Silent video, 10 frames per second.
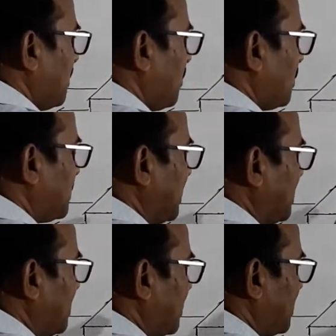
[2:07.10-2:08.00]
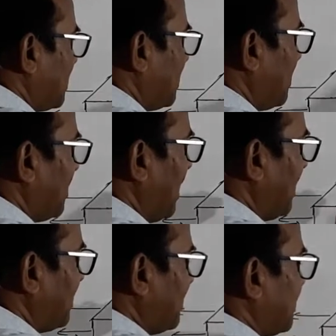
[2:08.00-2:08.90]
projected
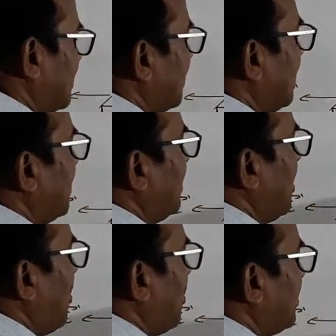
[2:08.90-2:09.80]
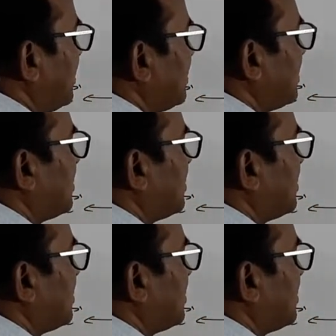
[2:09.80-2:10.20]
like this on this